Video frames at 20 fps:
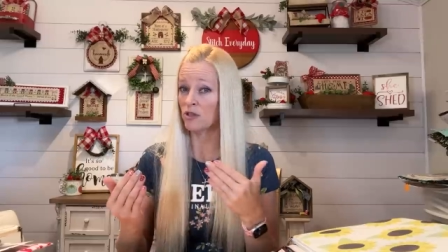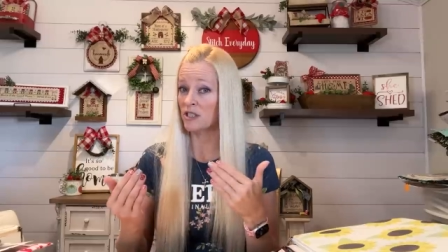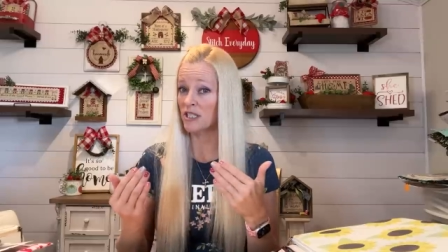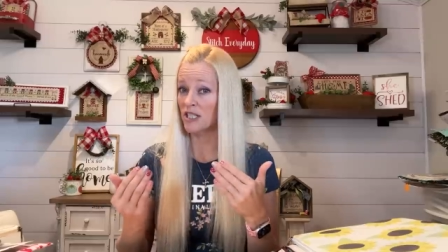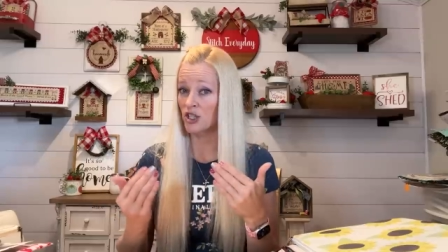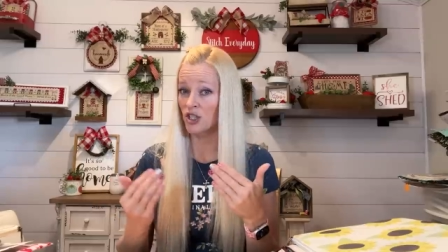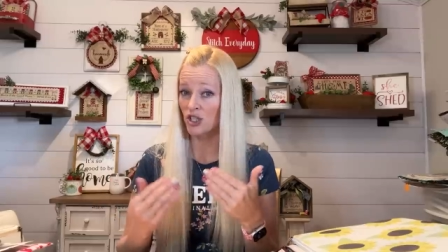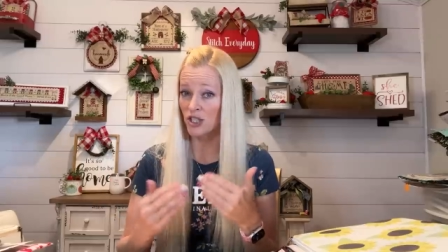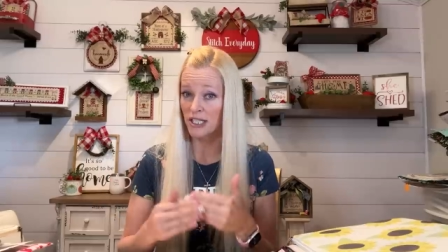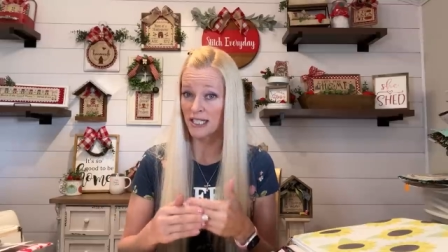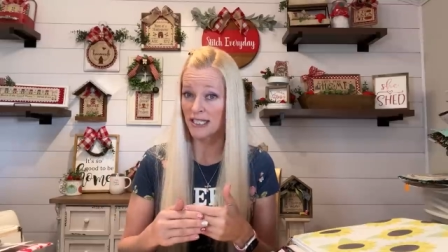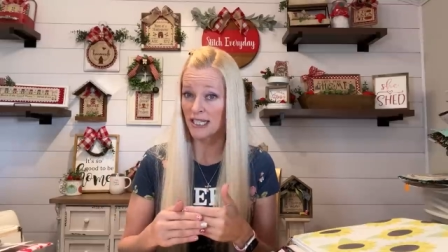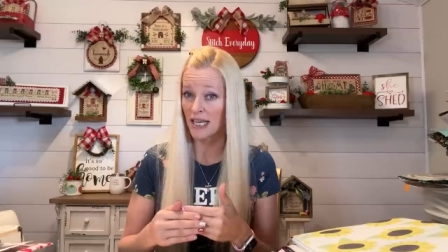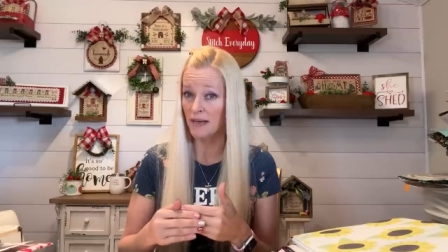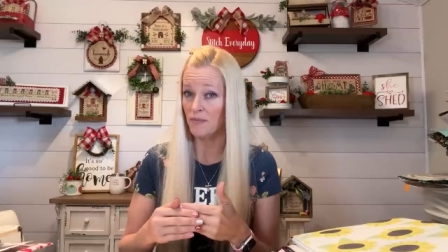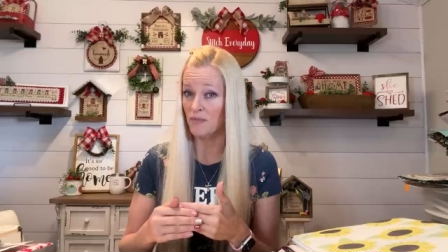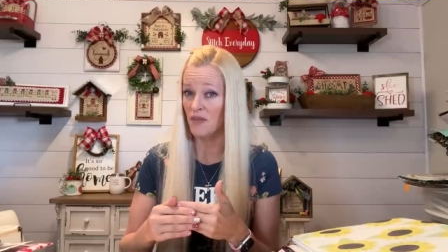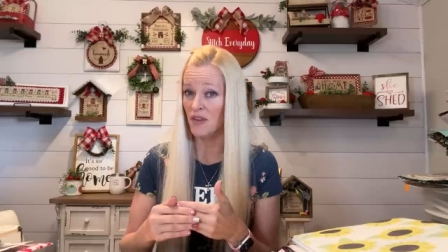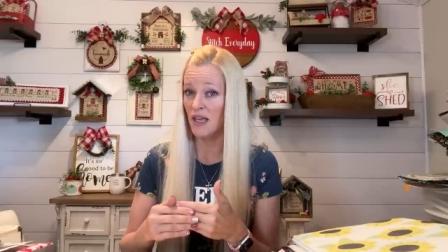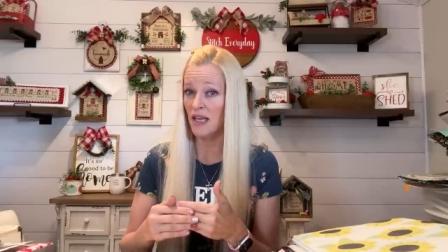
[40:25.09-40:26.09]
stitched the
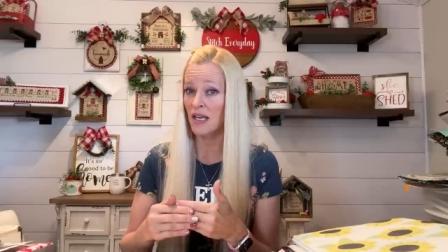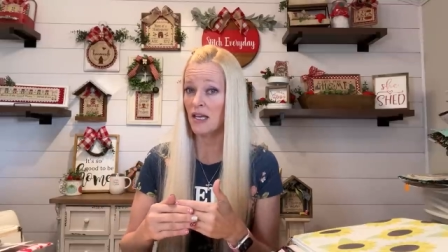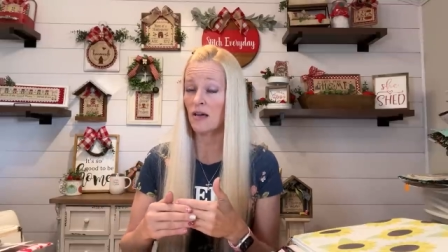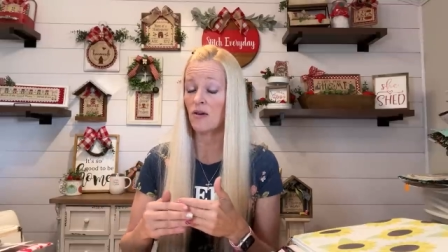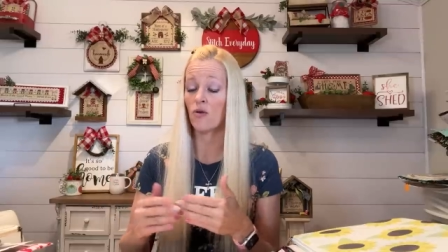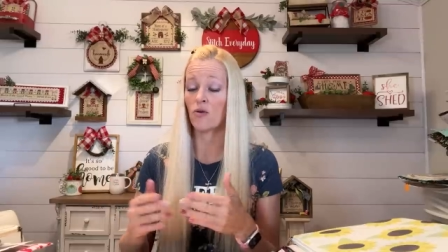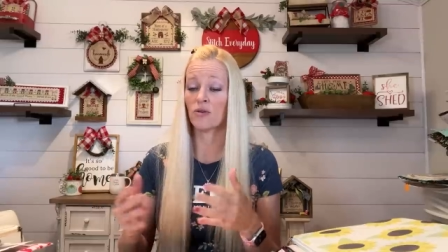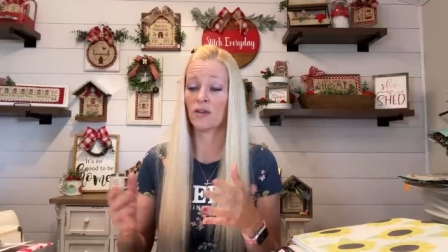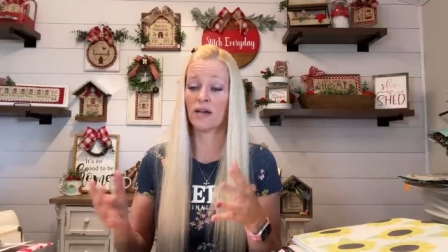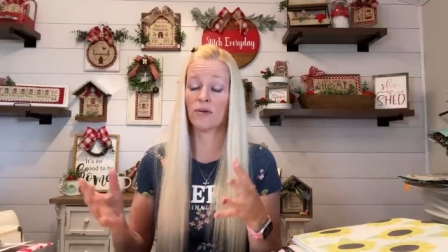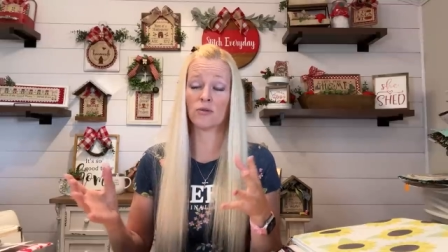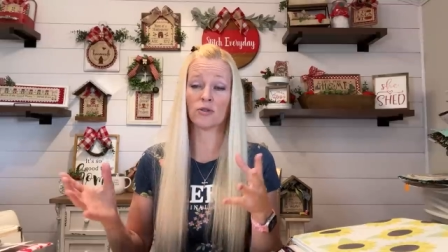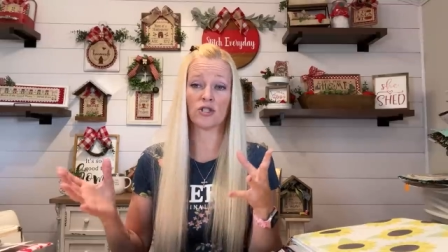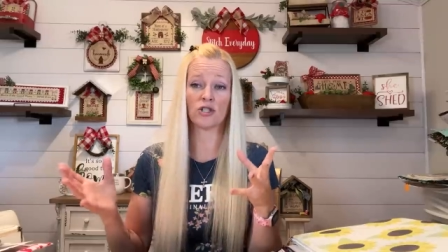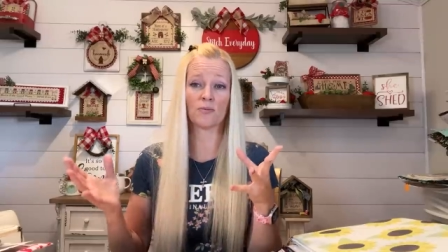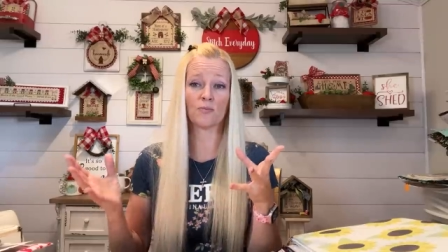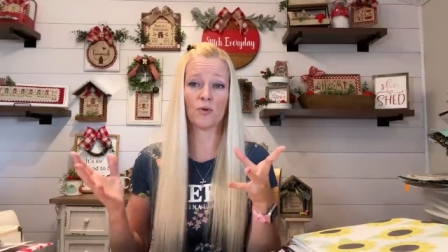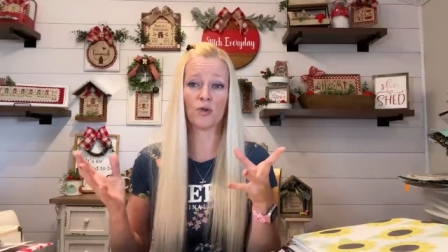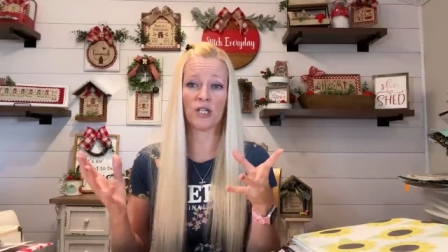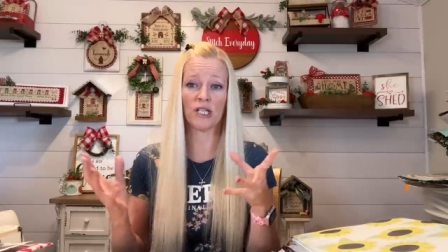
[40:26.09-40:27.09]
same thing or they were
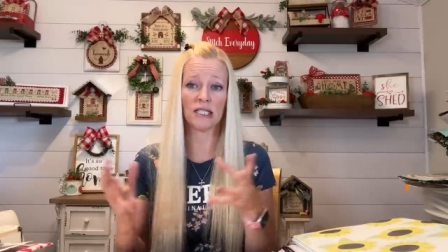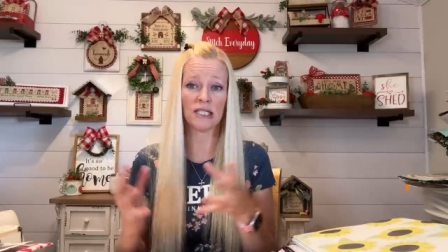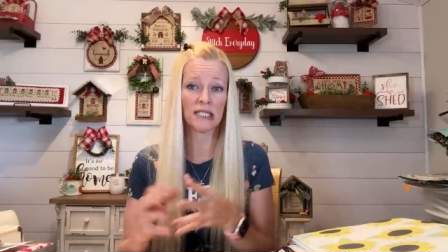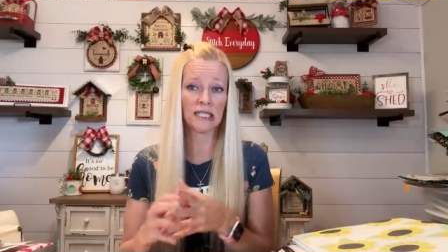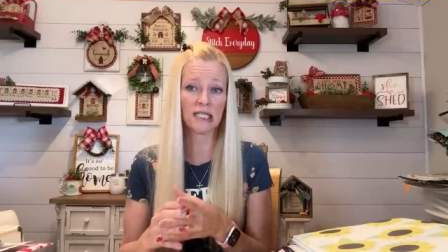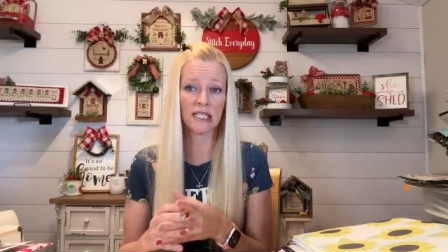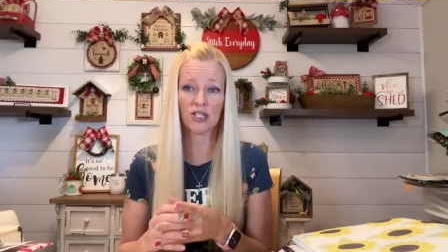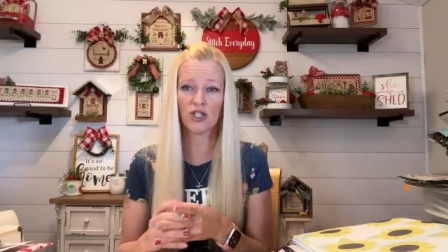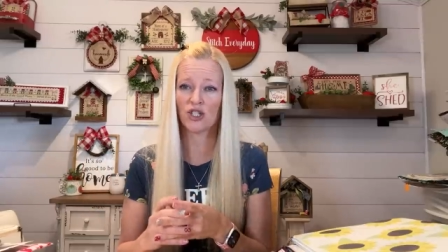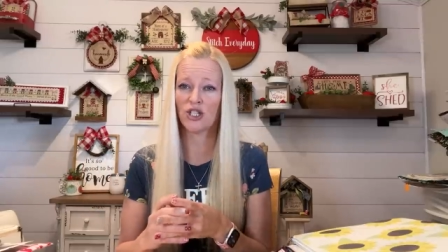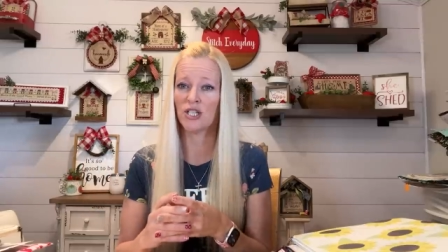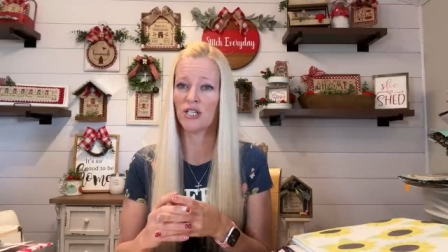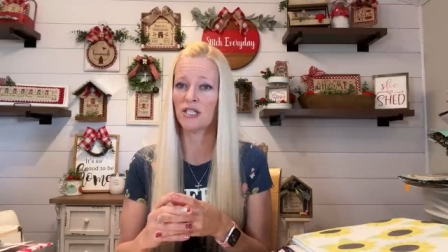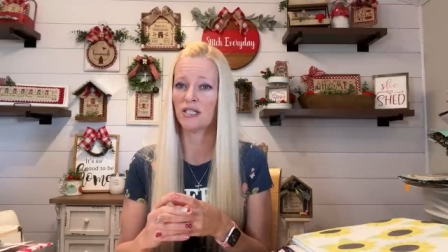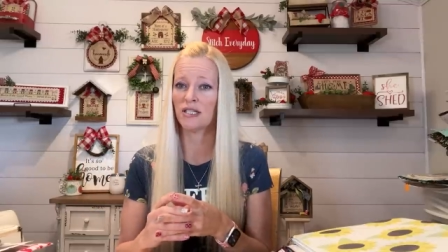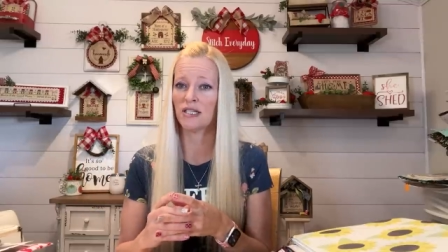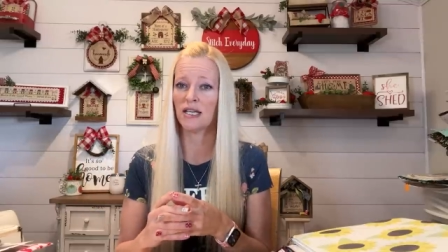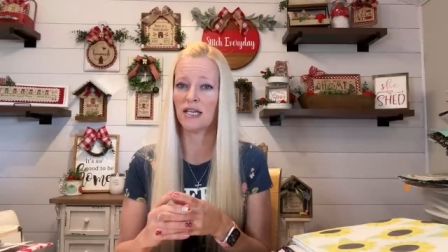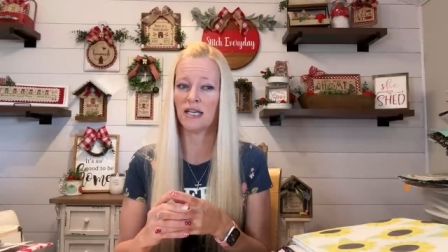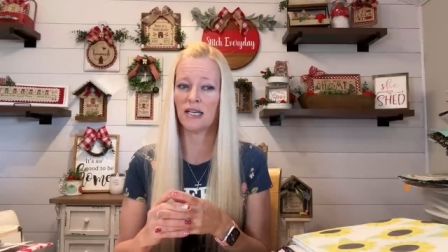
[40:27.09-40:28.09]
just putting
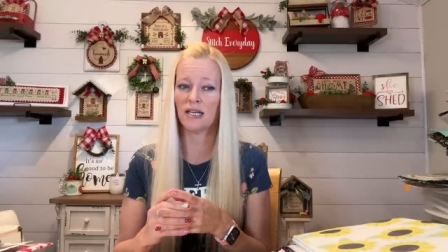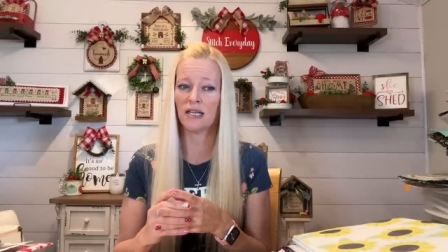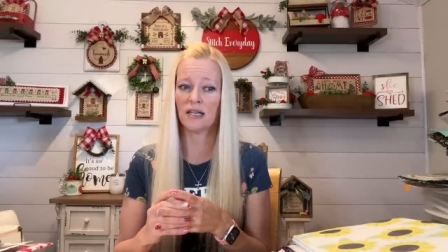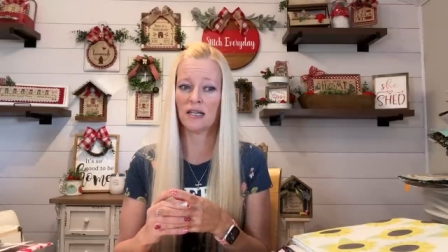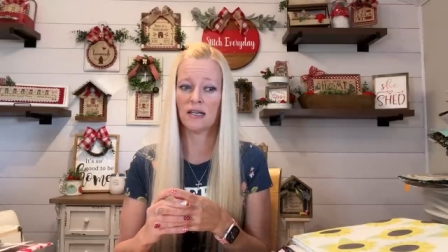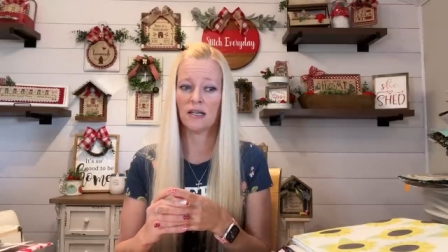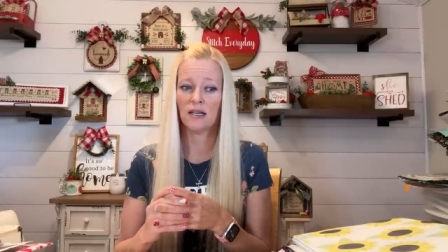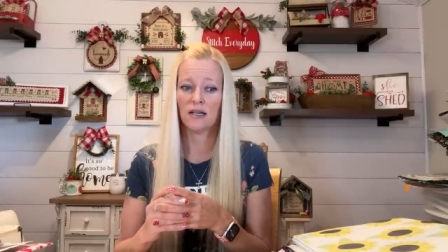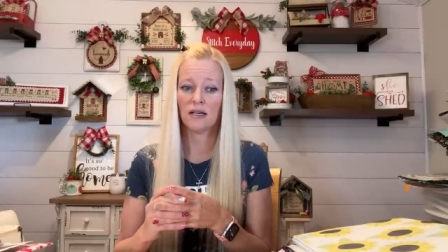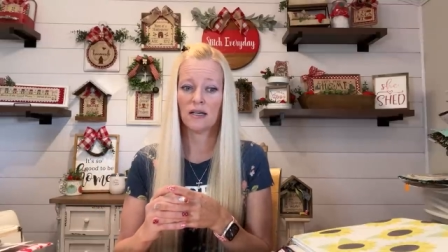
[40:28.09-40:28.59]
stitches in